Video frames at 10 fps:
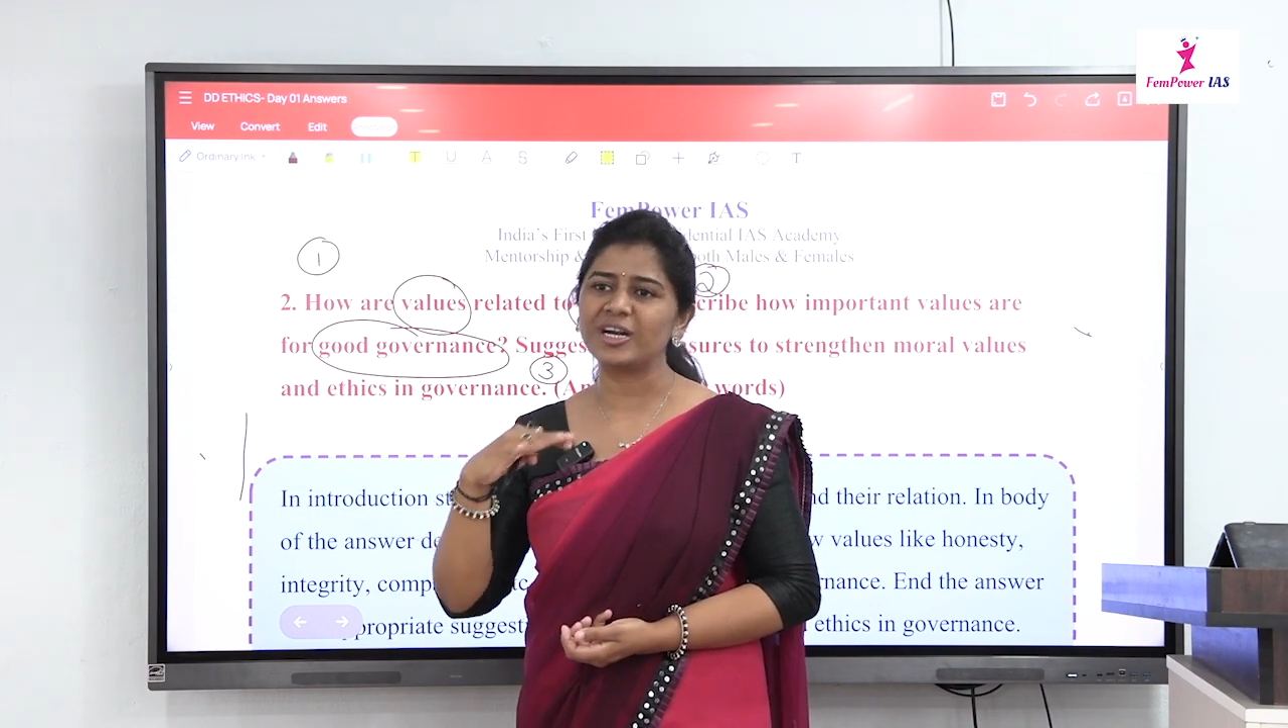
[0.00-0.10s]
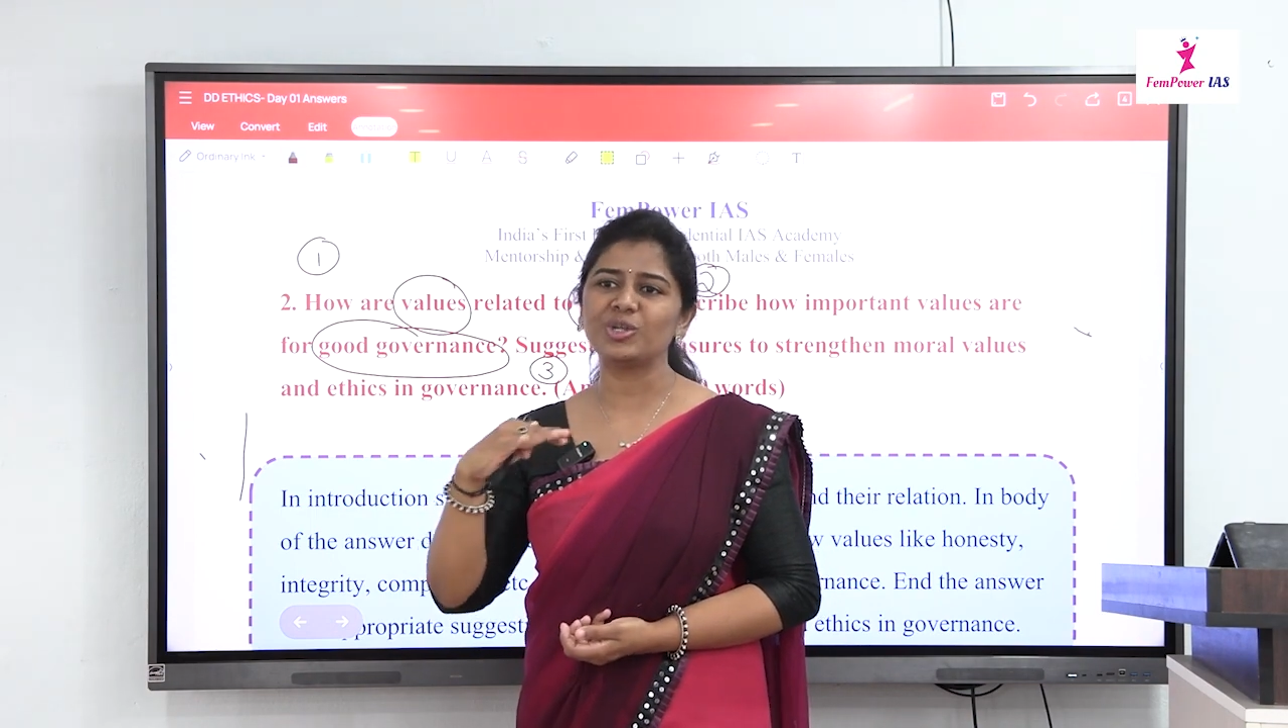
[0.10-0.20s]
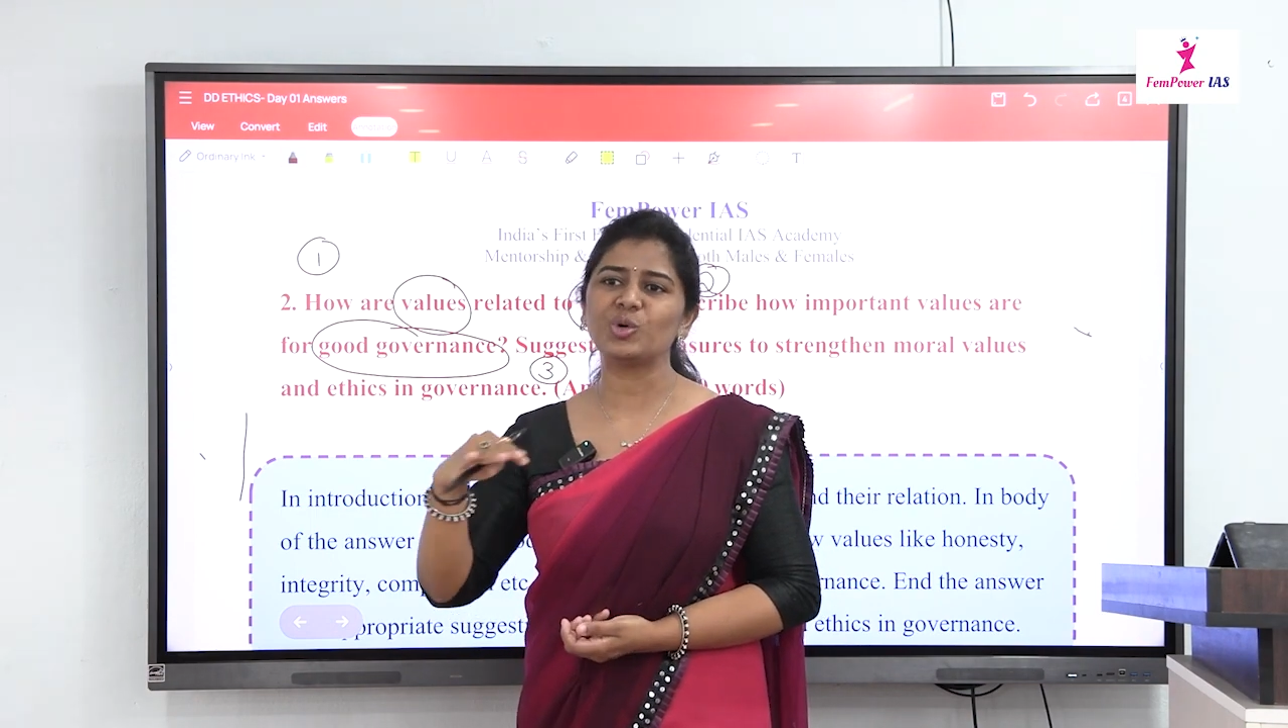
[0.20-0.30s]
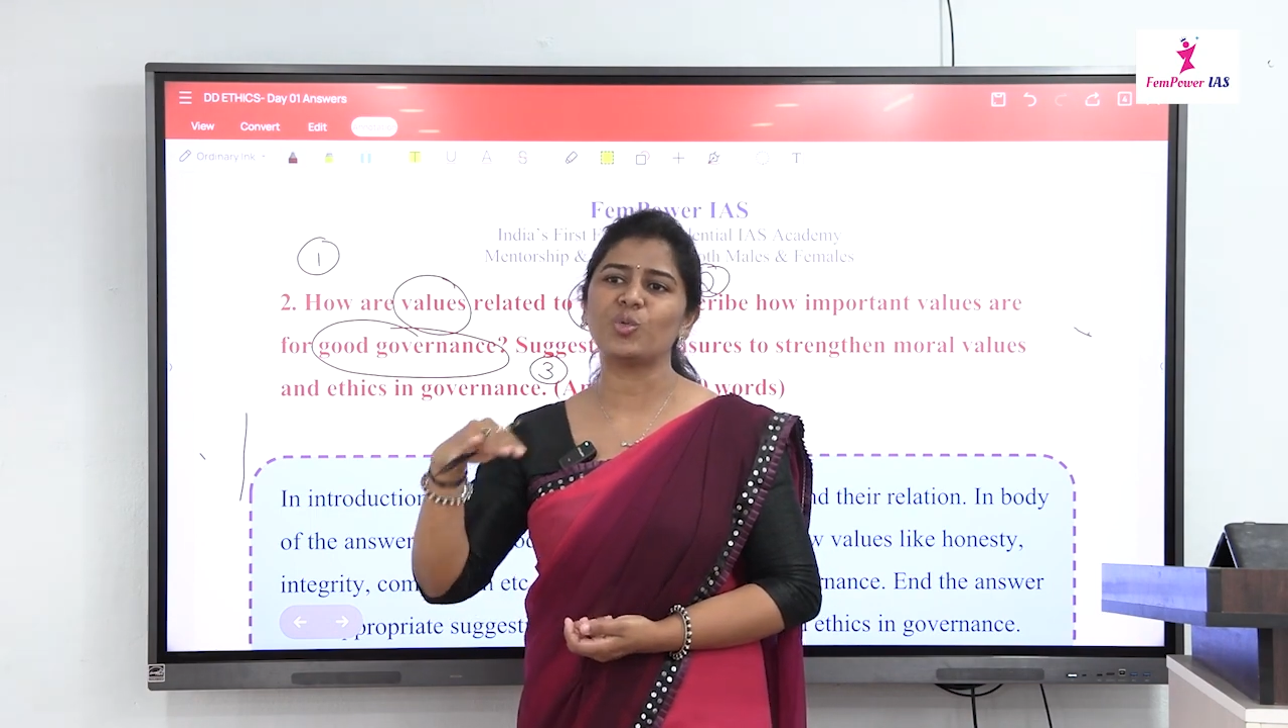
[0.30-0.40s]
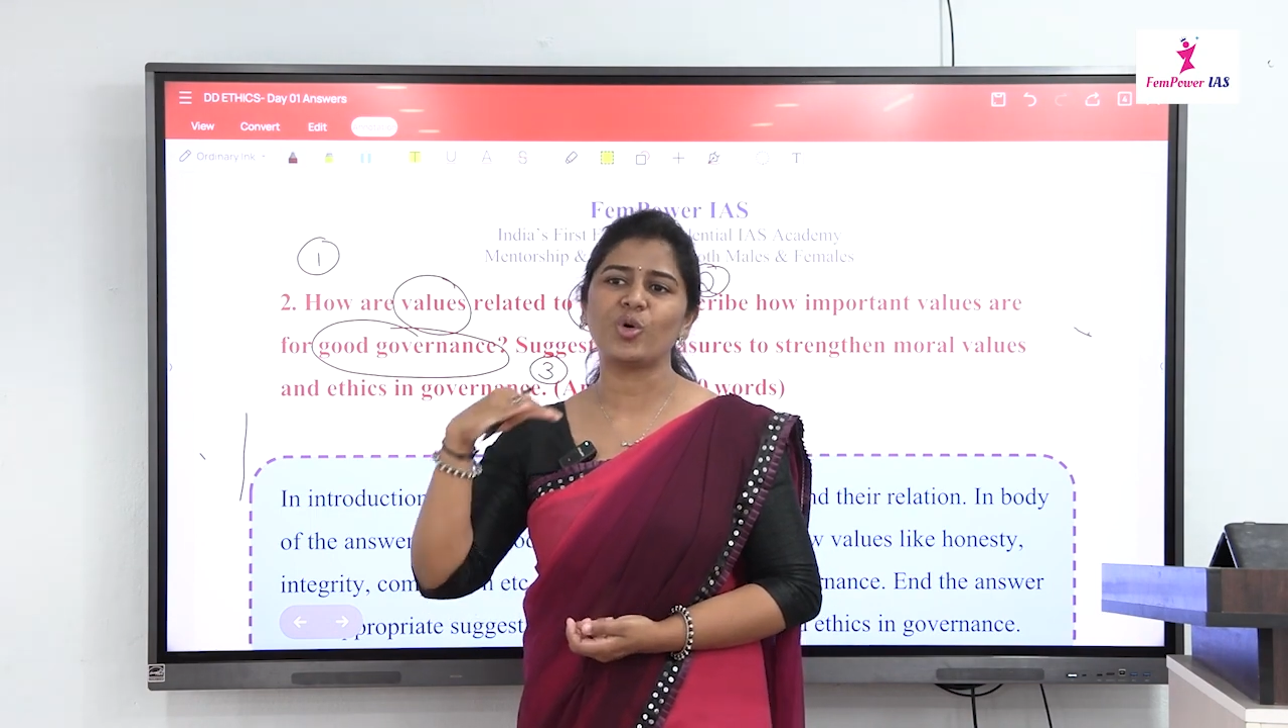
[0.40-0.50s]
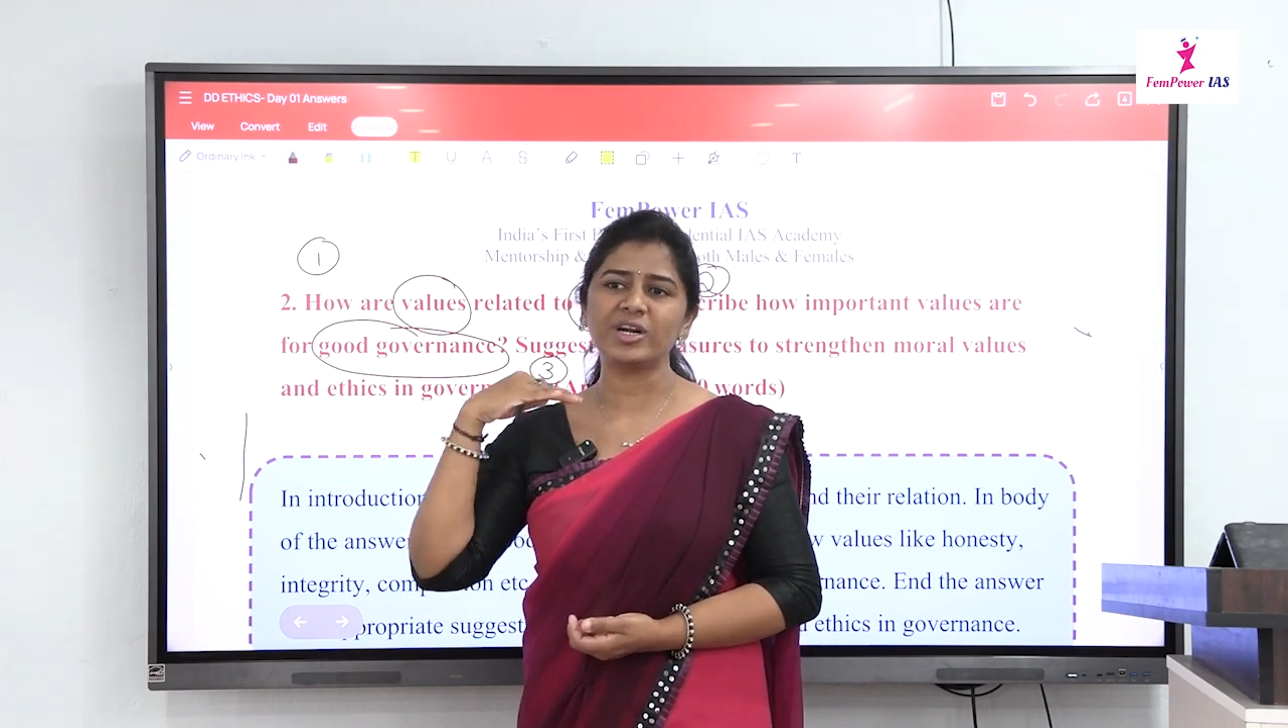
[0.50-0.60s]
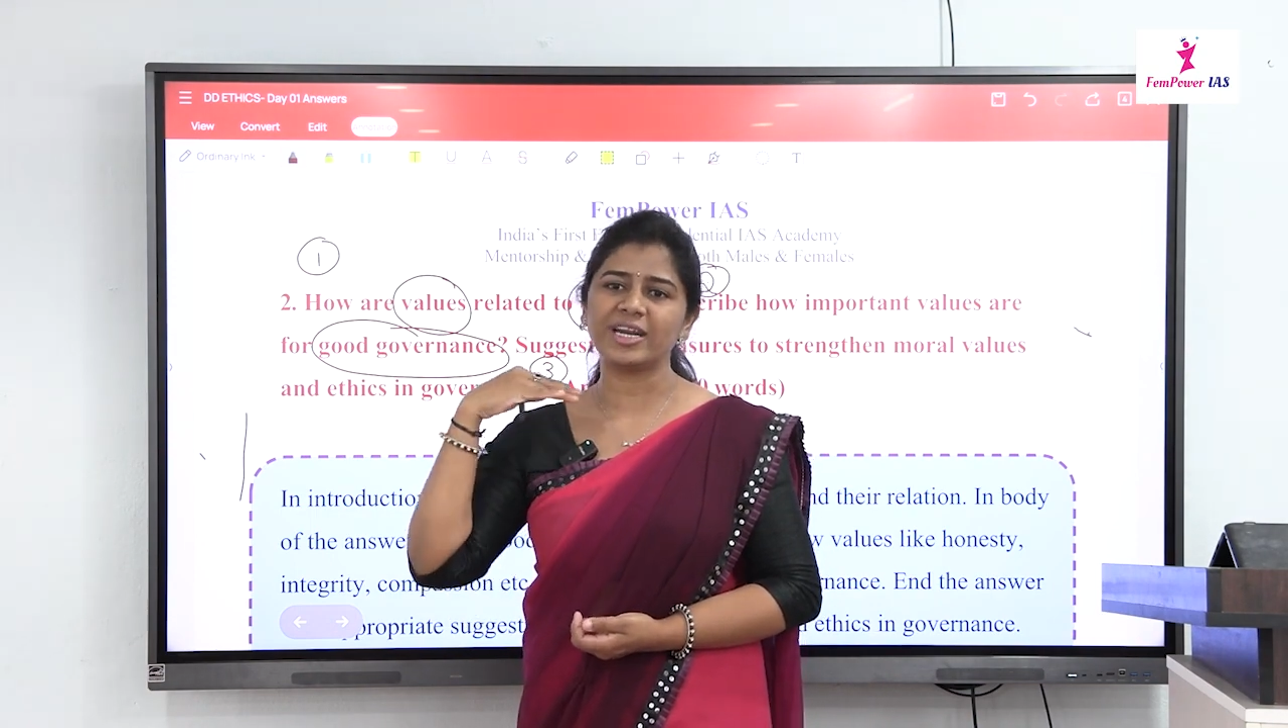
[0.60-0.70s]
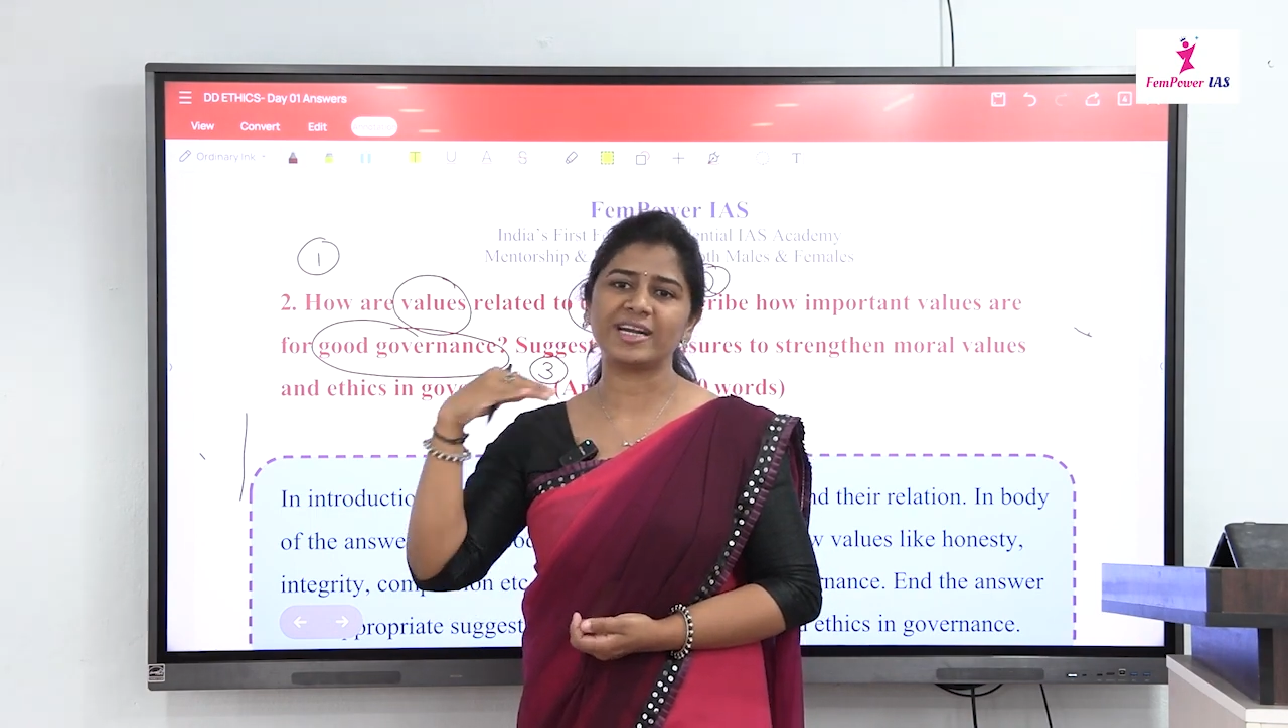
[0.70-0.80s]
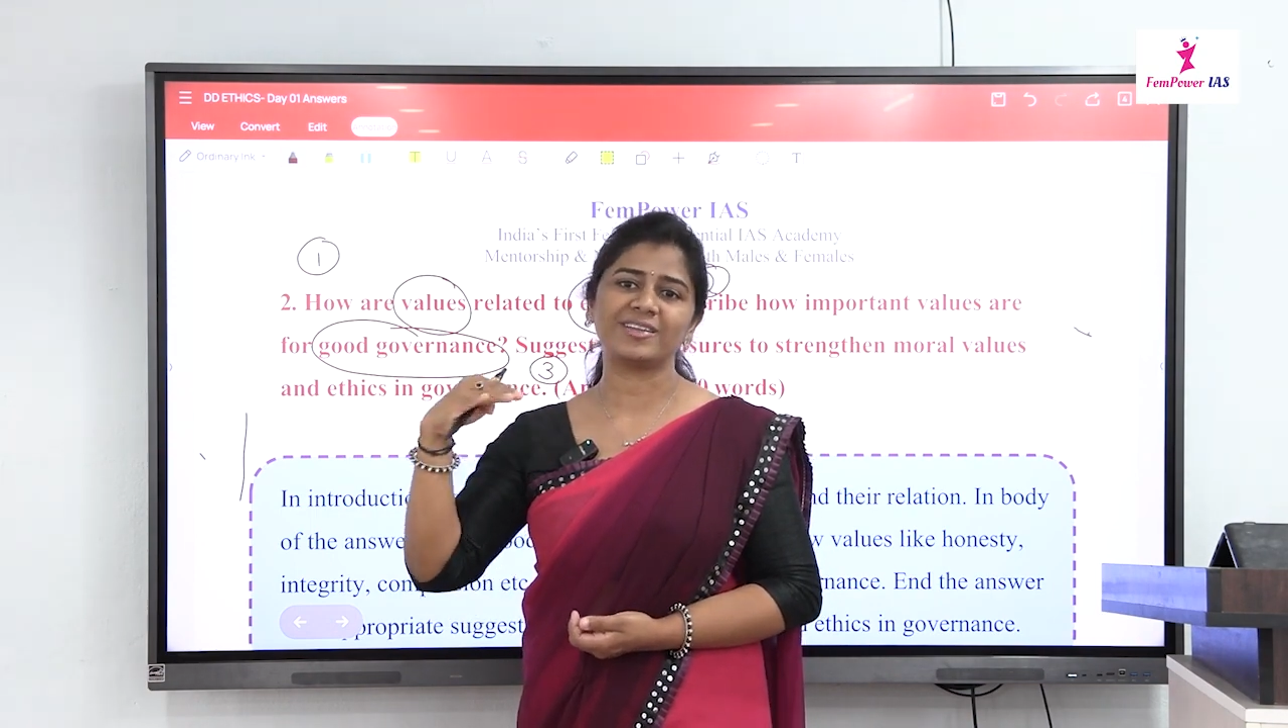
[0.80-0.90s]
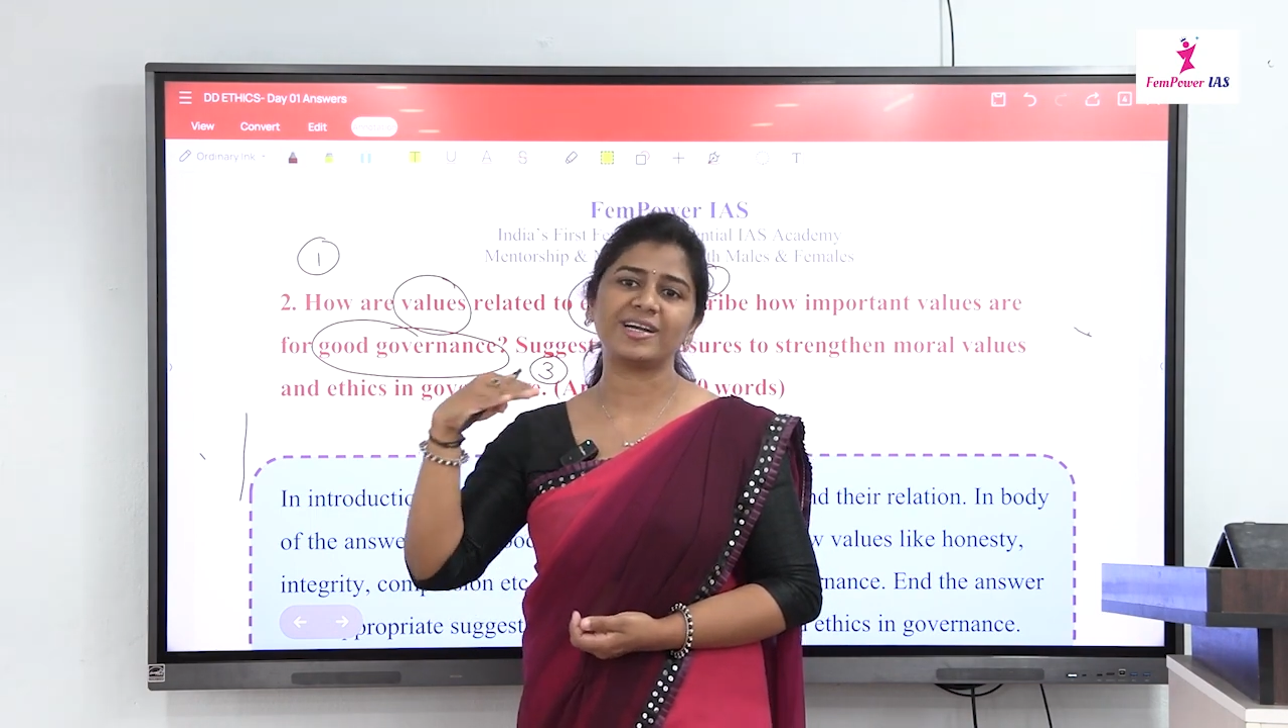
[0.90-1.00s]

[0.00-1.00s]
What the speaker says: but you won't get